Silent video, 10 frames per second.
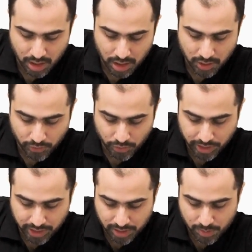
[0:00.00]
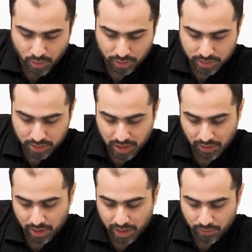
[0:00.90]
If you read the books,
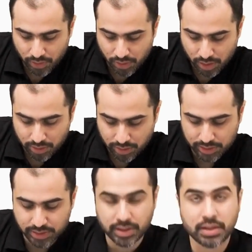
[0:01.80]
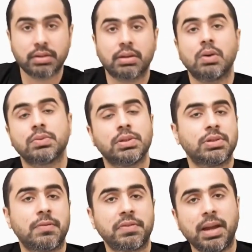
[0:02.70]
they will give you hundreds and
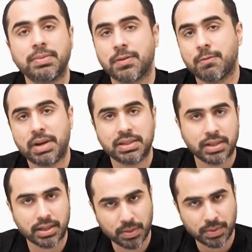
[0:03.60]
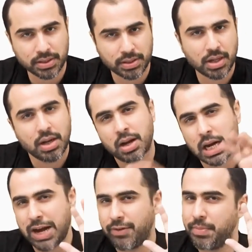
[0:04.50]
thousands of types of mastectomies.
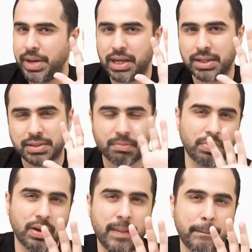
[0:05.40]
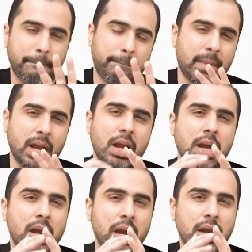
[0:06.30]
I will make it simple.
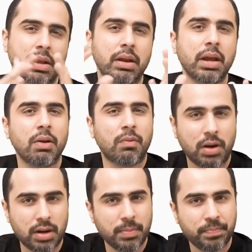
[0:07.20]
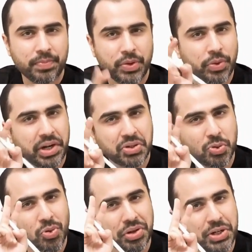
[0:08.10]
In the real world, you need to
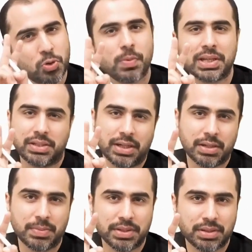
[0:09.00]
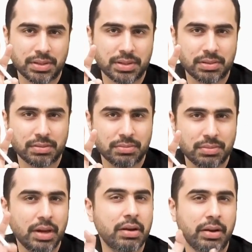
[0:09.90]
know only two mastectomies.
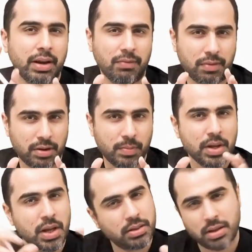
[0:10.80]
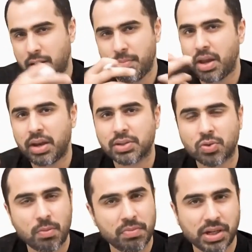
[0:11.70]
In real world, there are various
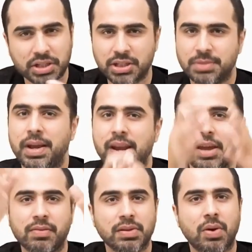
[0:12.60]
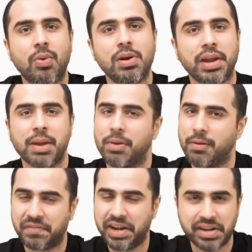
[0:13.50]
combinations. Bailey gives a whole table
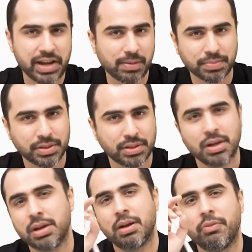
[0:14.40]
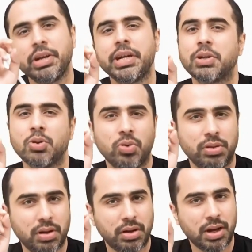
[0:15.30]
of 10 types. We need to know
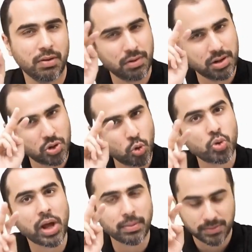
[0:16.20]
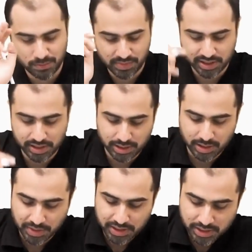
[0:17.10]
in the real world two types of
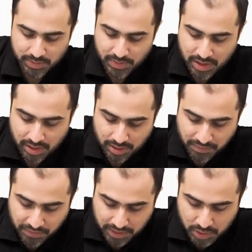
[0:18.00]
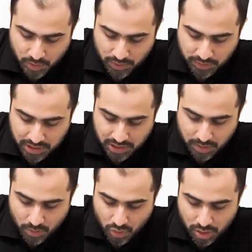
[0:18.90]
mastectomies. The first one, which is
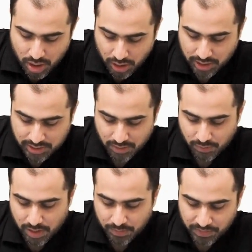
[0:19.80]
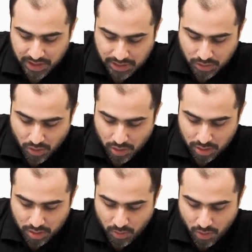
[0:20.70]
the more aggressive one, is
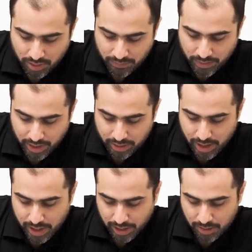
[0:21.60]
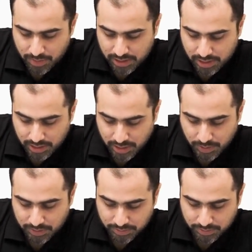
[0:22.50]
called the modified radical mastectomy